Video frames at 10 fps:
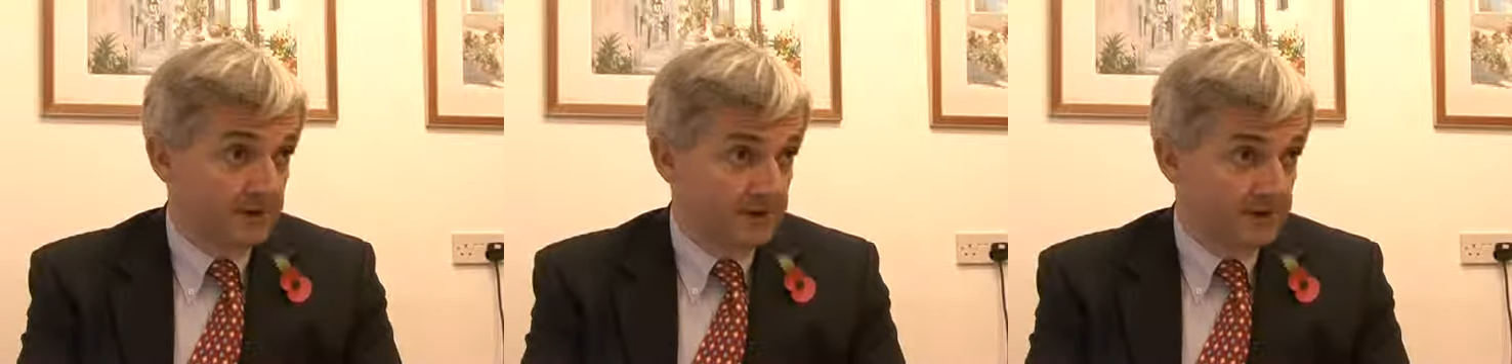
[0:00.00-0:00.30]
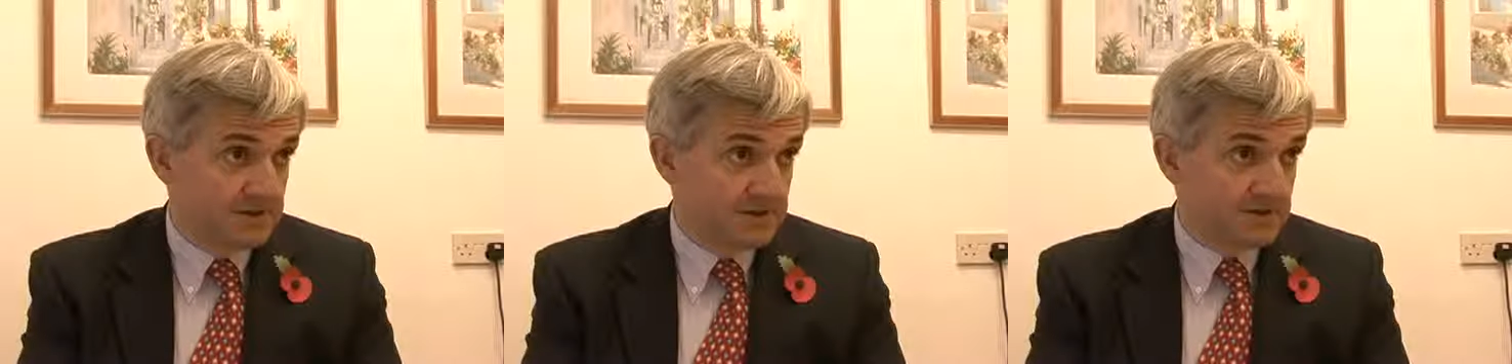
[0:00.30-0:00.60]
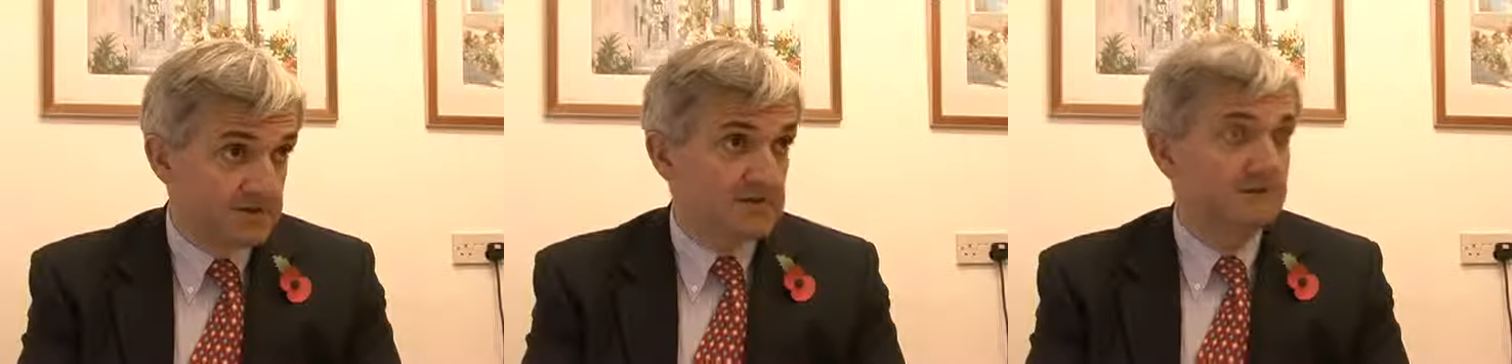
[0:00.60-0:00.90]
places
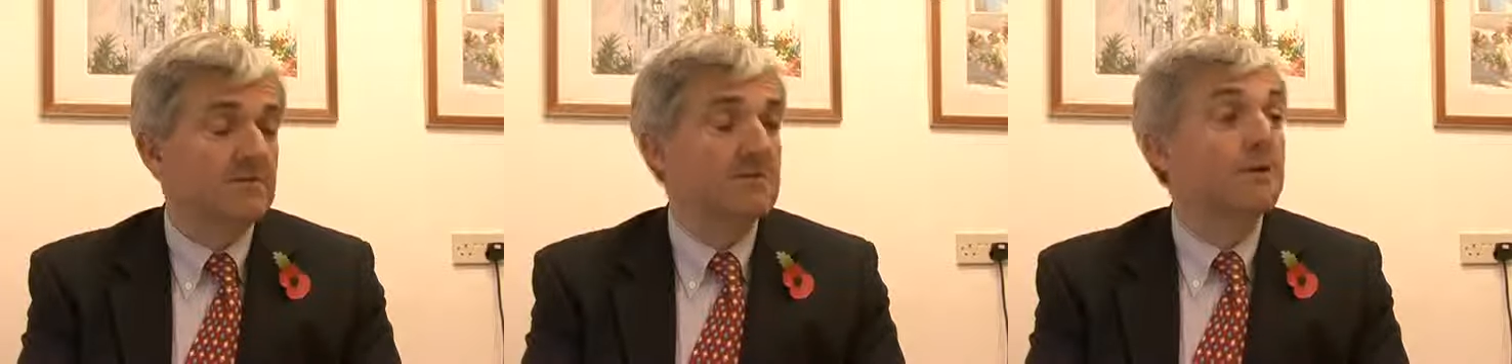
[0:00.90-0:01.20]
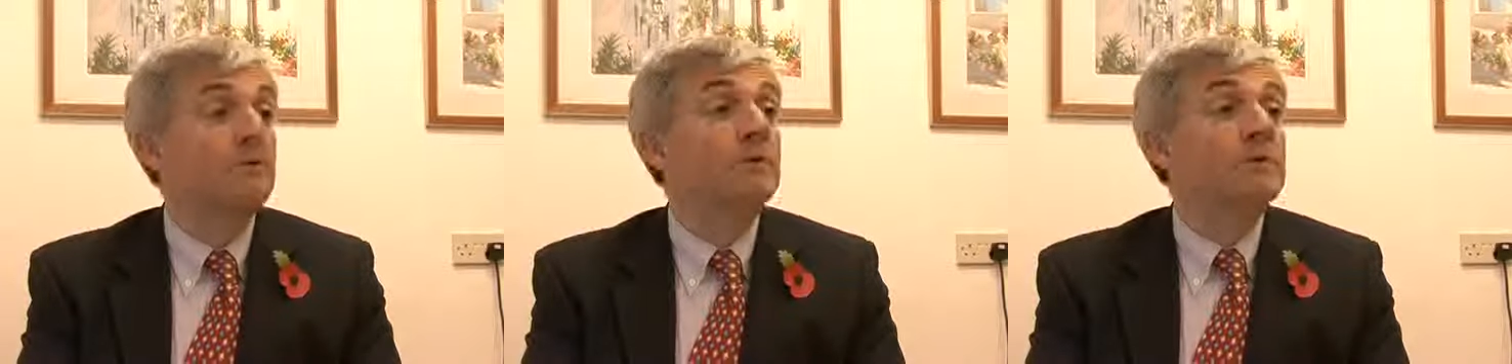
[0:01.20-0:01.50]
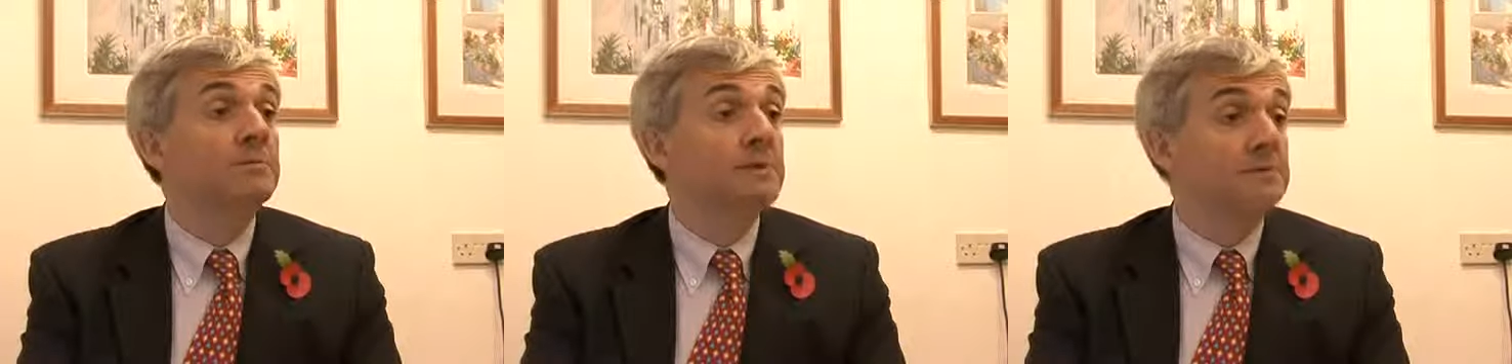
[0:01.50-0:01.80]
so that there
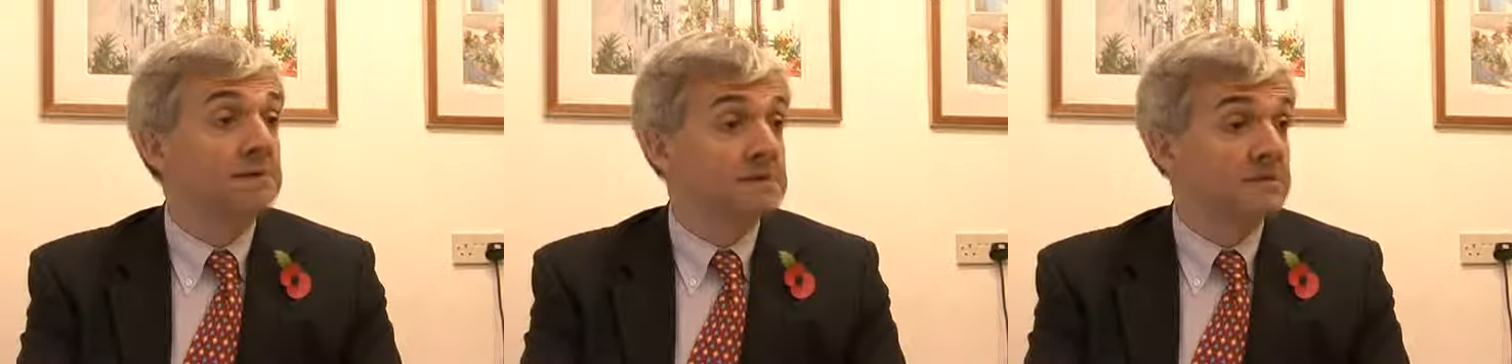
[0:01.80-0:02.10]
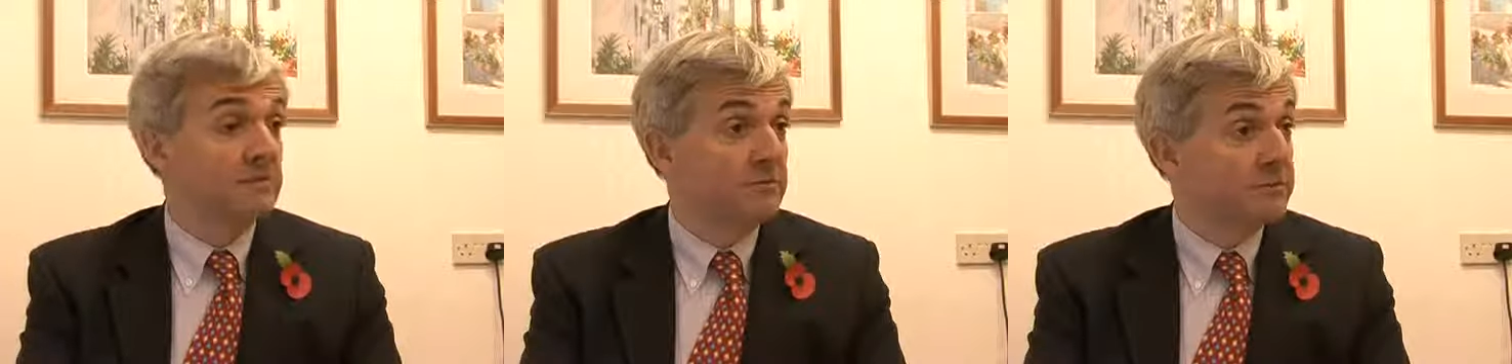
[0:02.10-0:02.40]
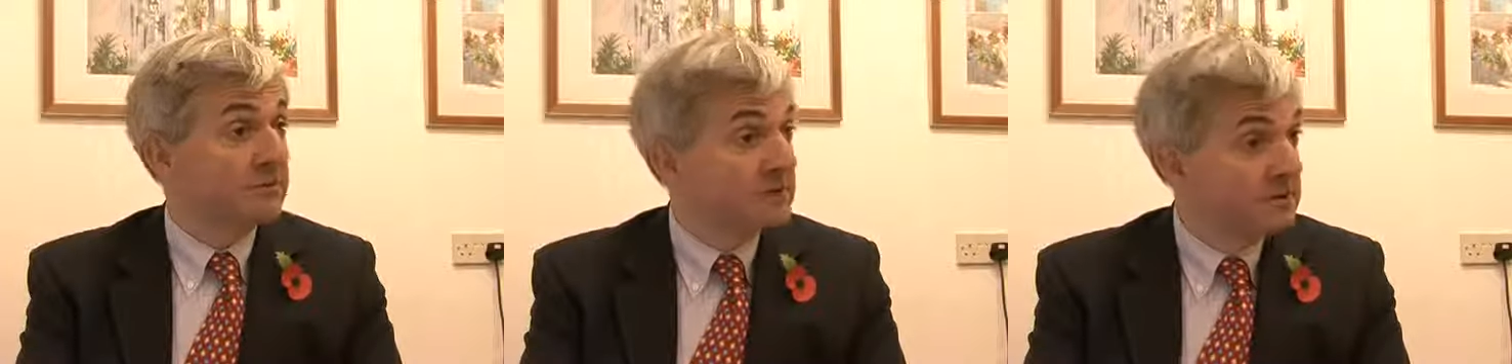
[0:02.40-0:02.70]
will be places for
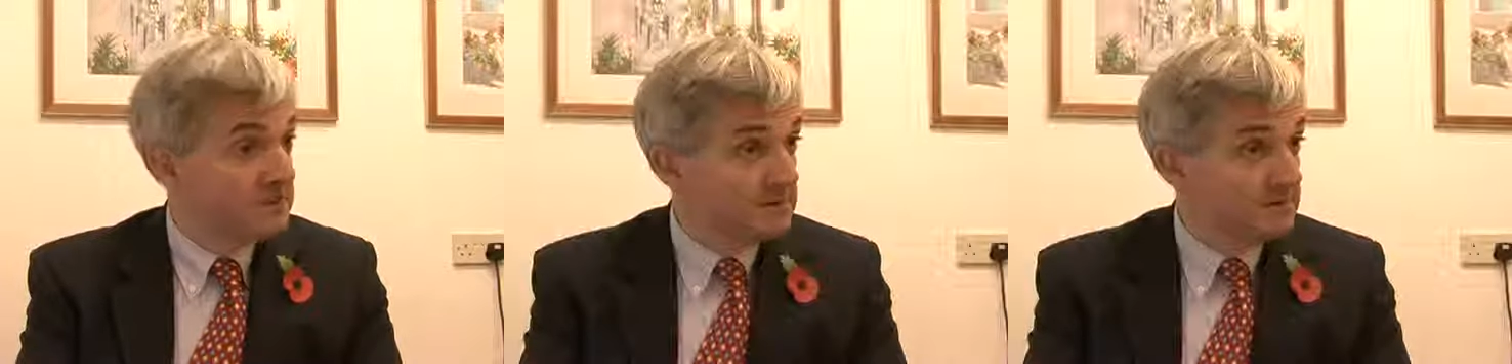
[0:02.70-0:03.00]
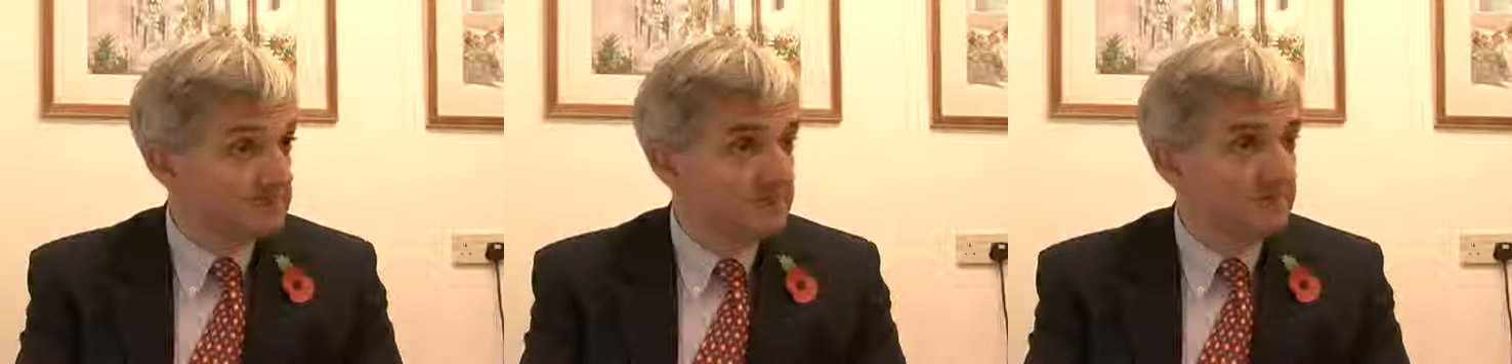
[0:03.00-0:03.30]
people to go to.